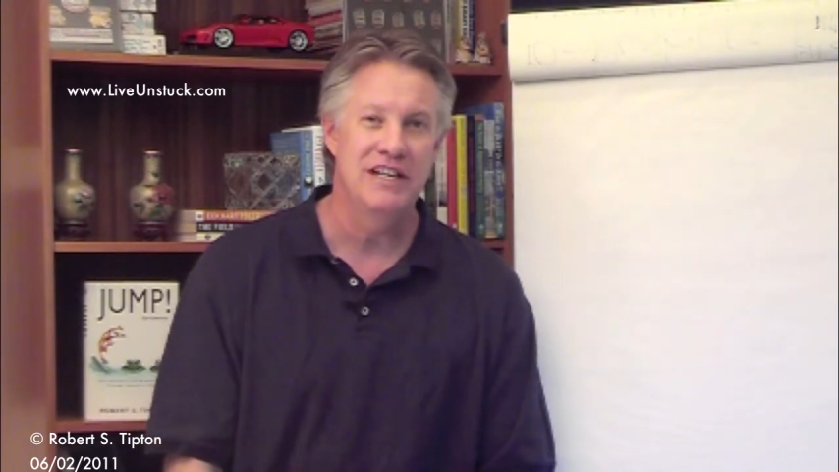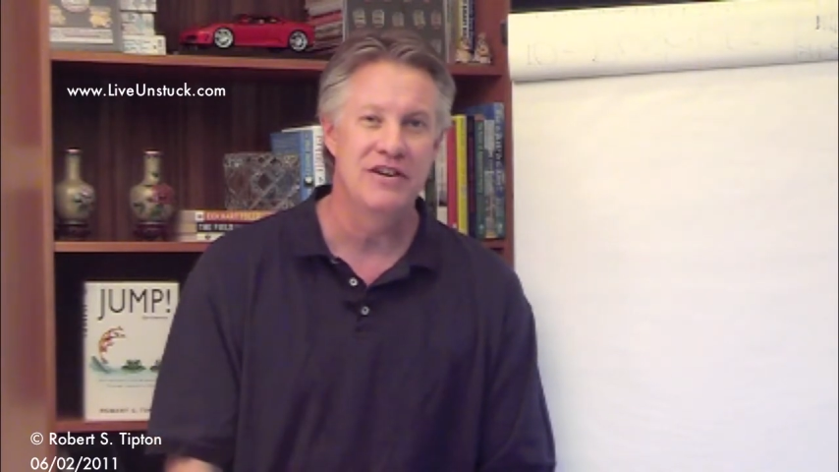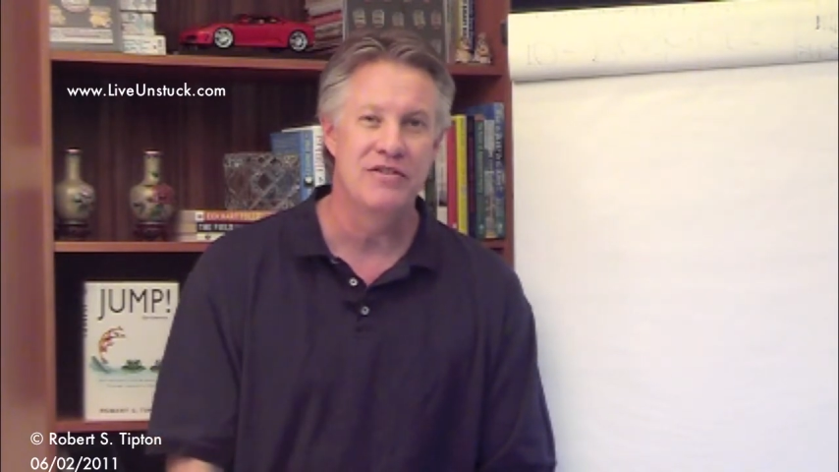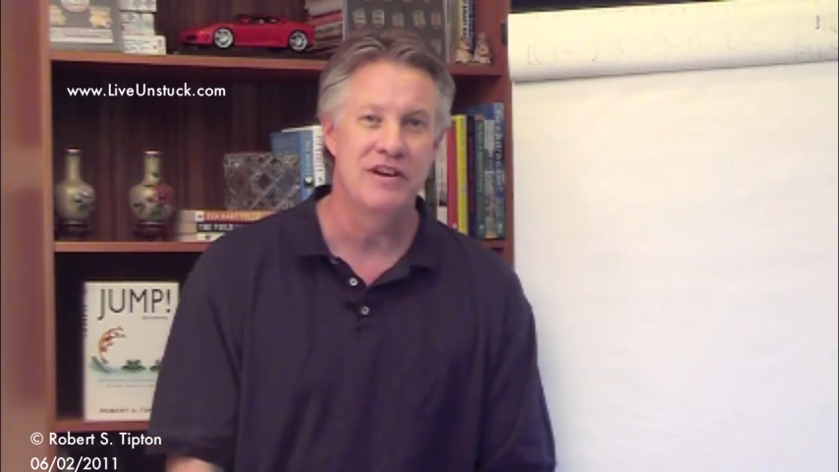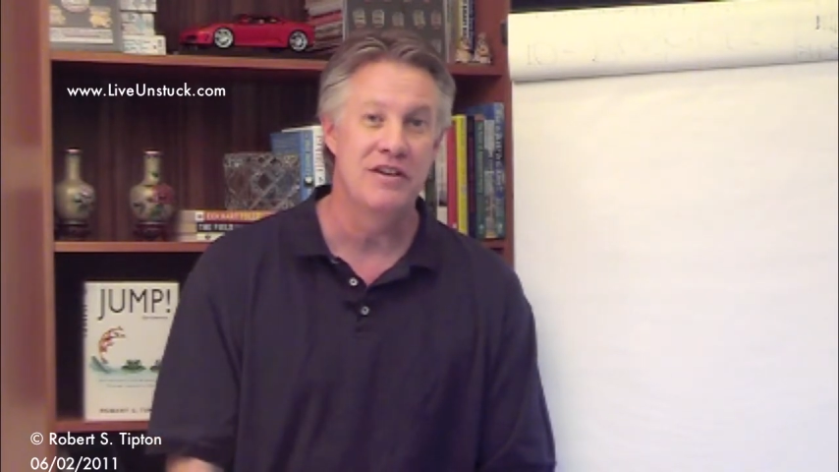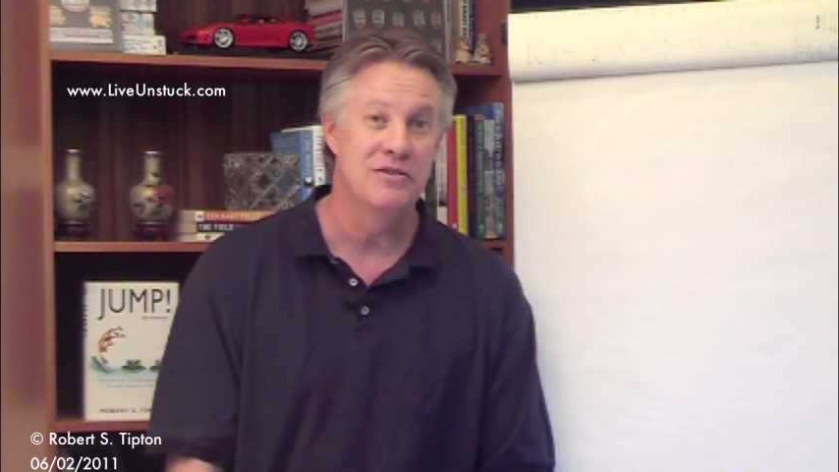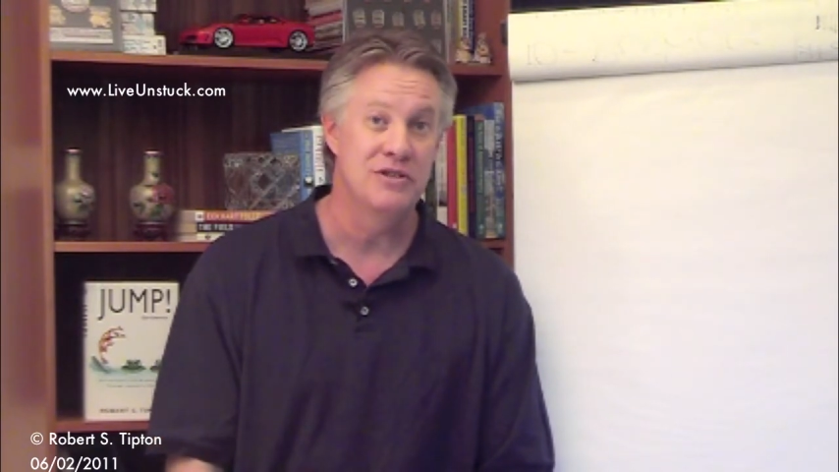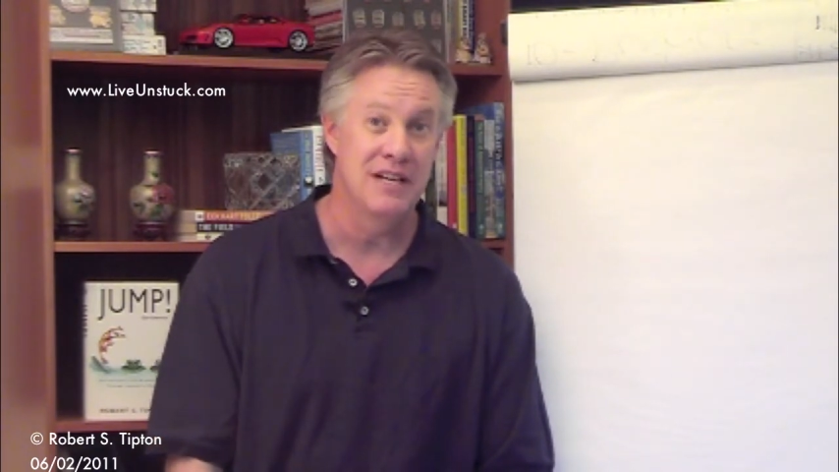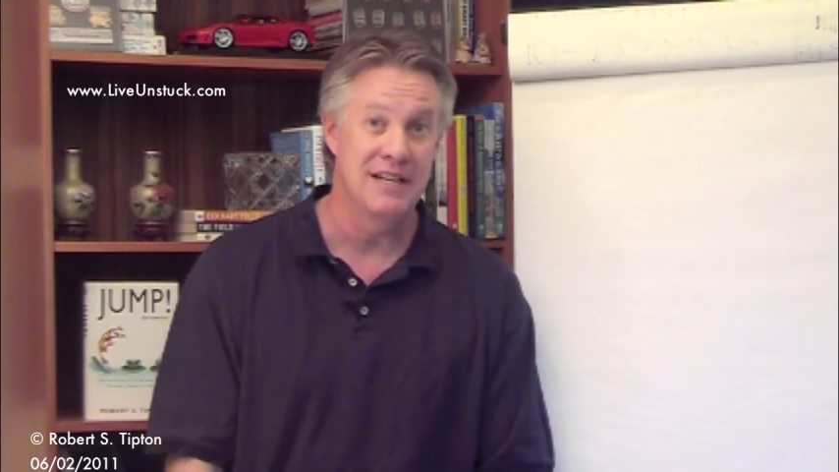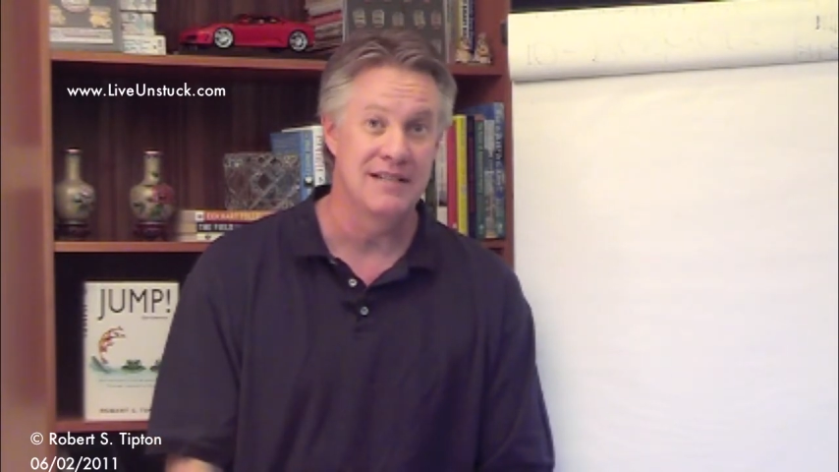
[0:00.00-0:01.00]
leader that
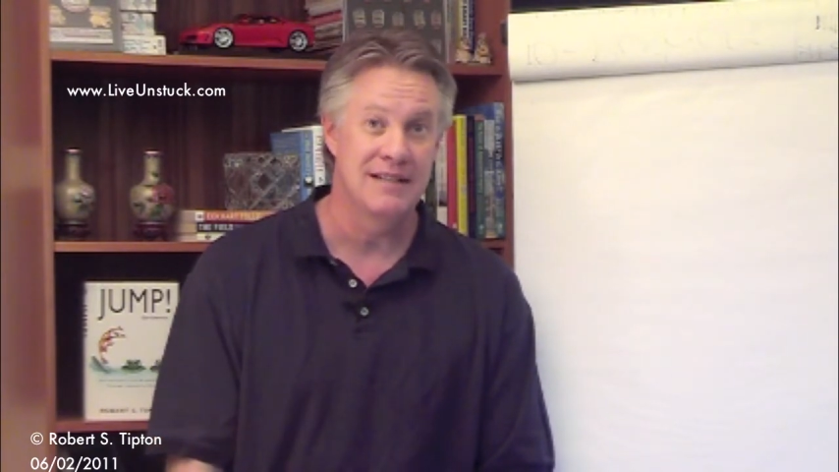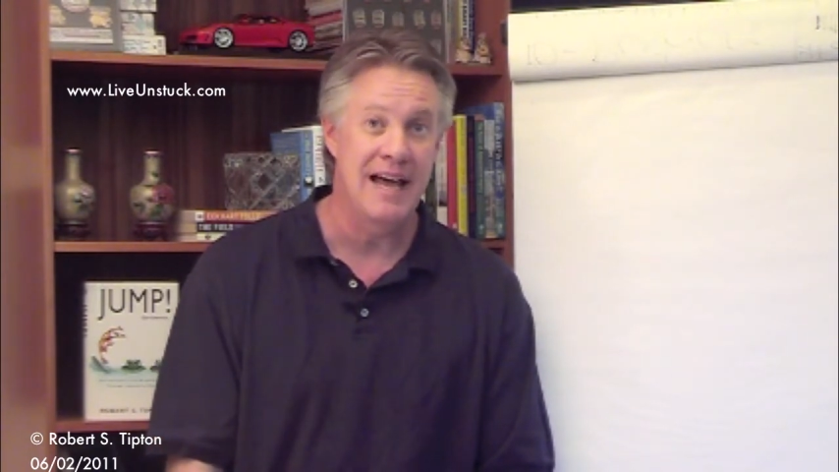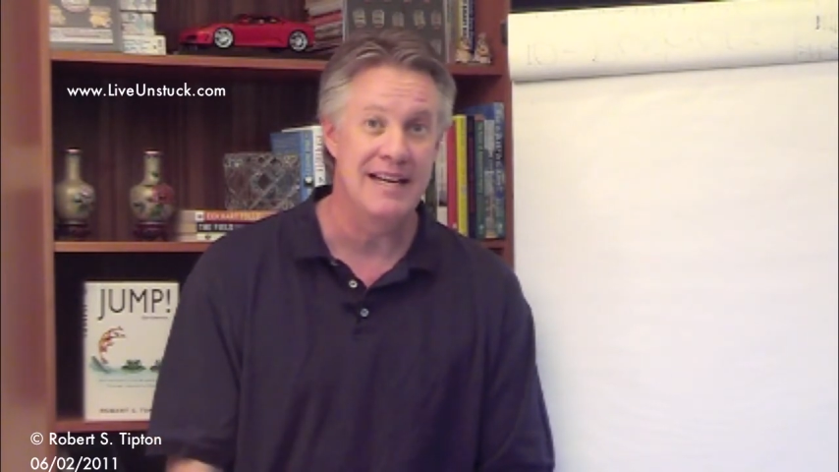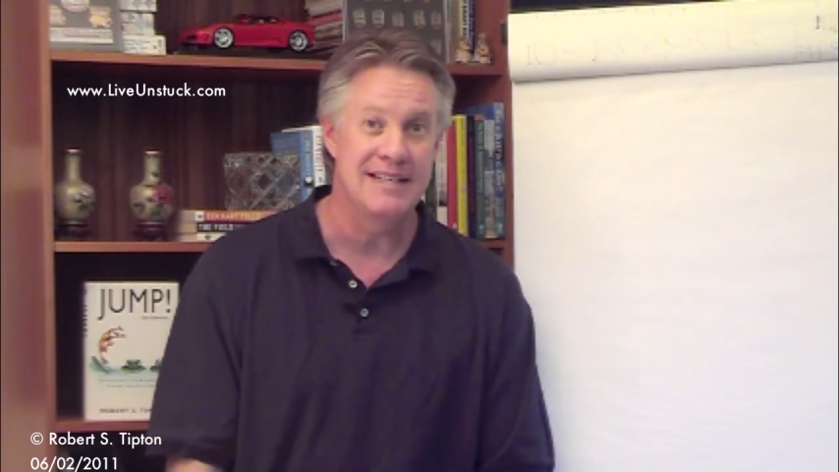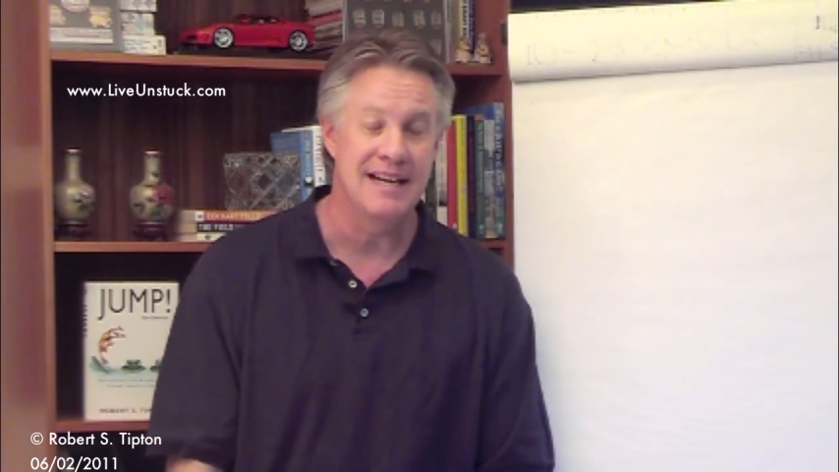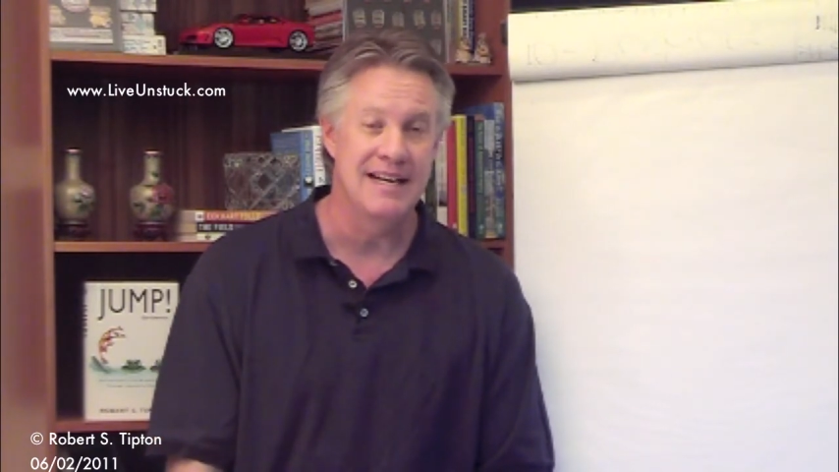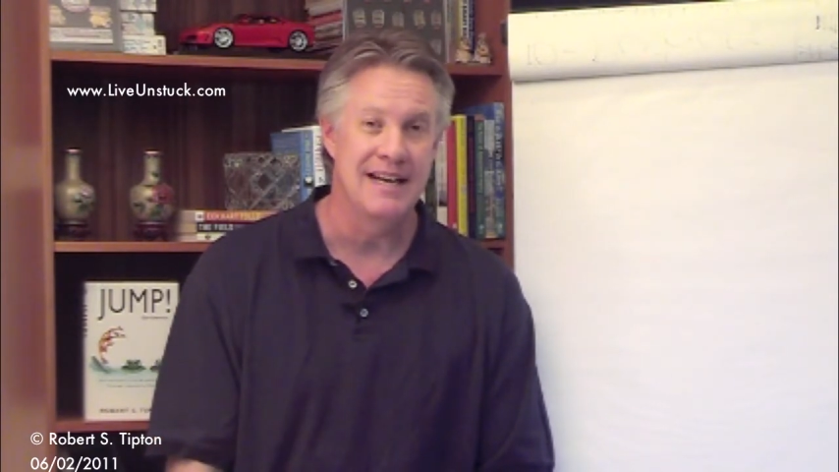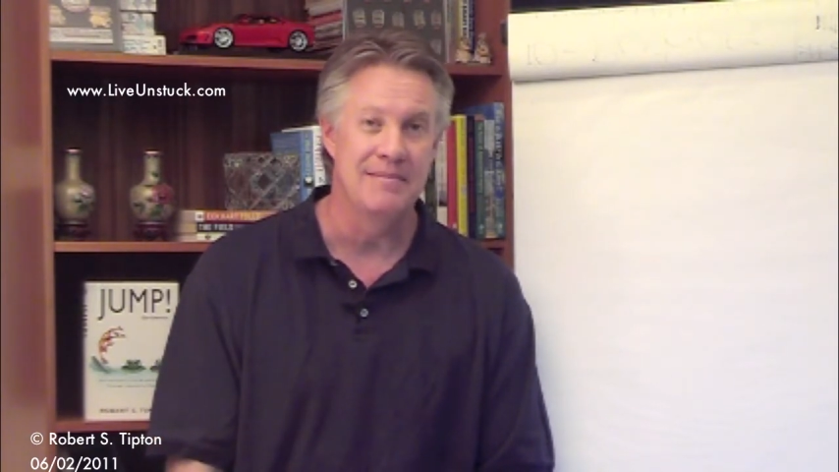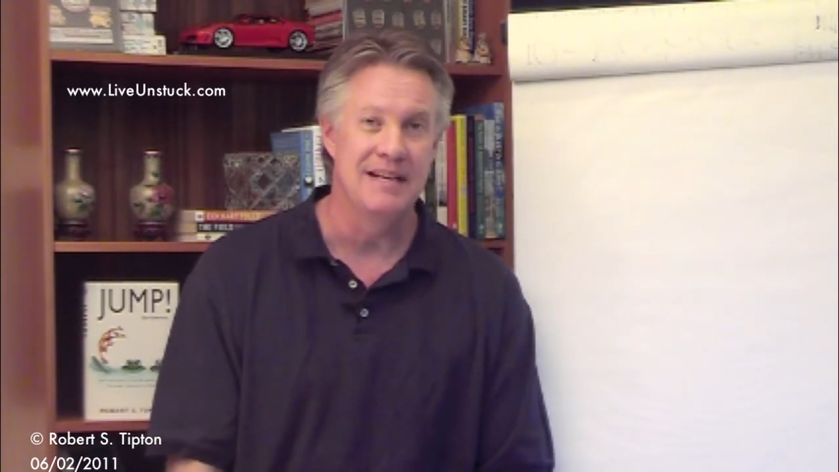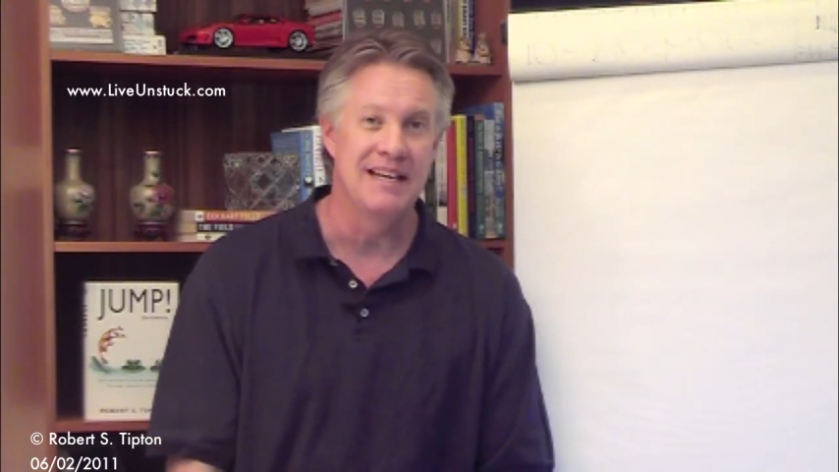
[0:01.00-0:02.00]
understands that
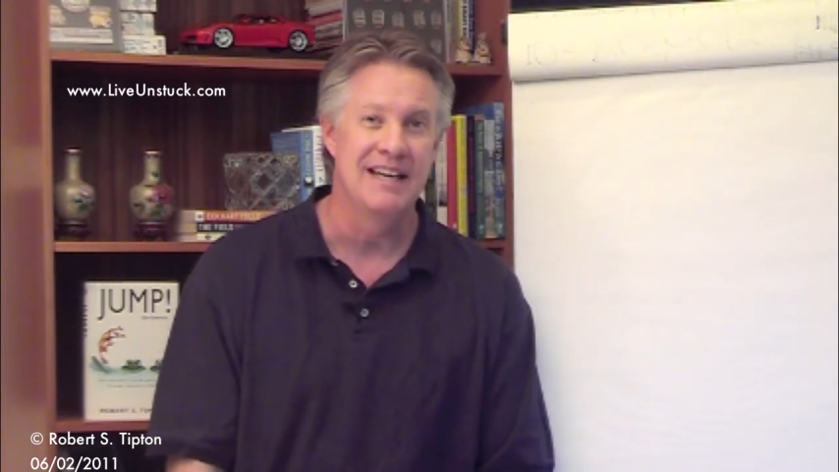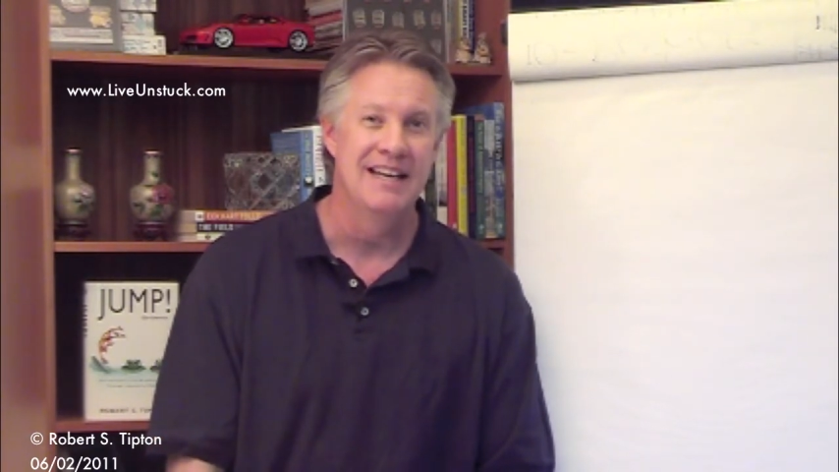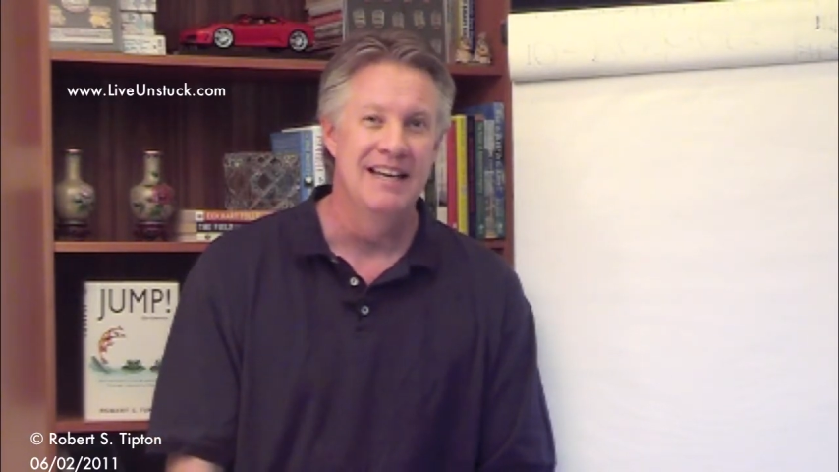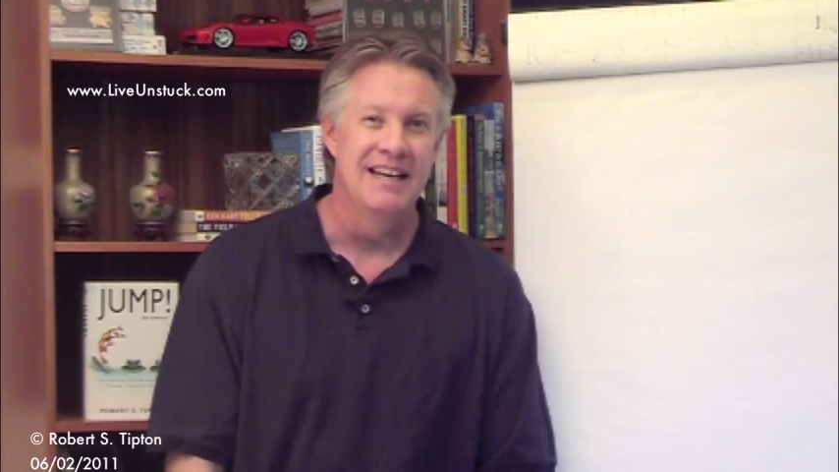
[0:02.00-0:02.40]
dynamic.